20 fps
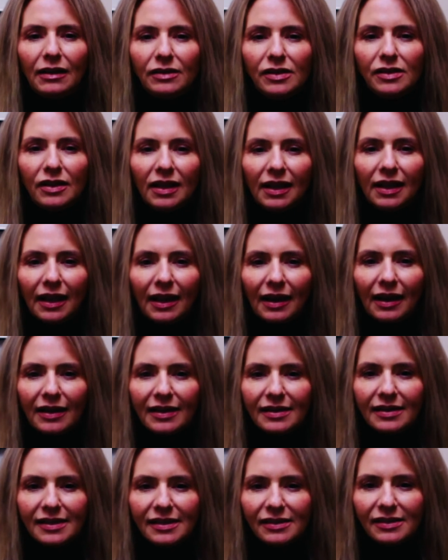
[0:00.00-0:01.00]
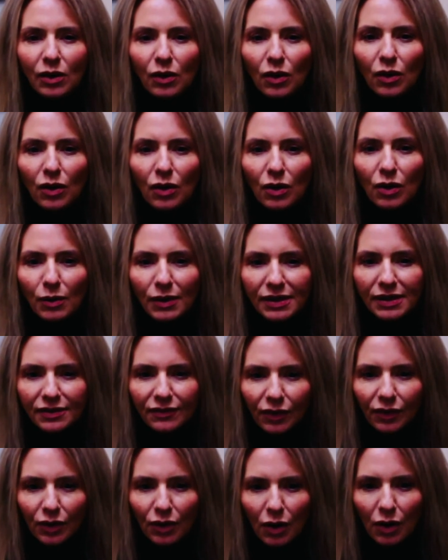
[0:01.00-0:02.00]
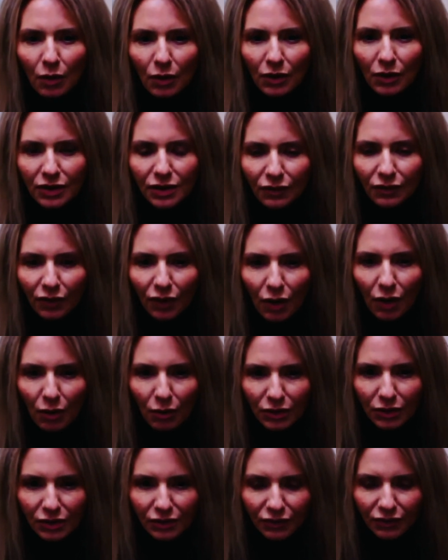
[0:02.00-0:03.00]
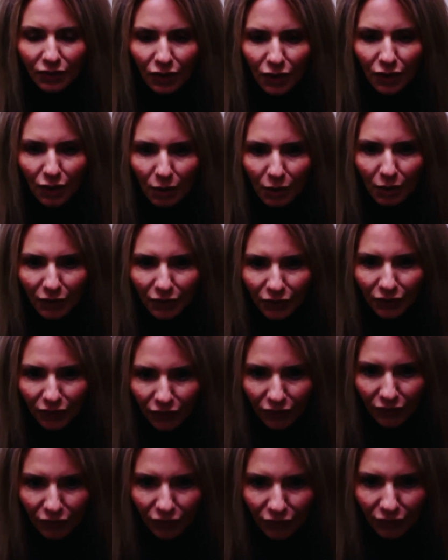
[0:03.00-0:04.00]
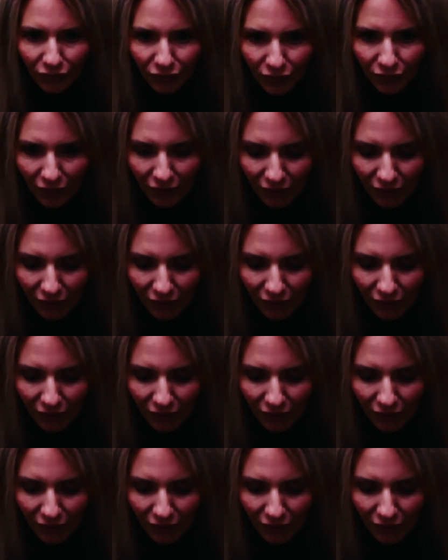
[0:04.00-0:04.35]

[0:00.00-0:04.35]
So the gaze is always forwards, forwards, forwards.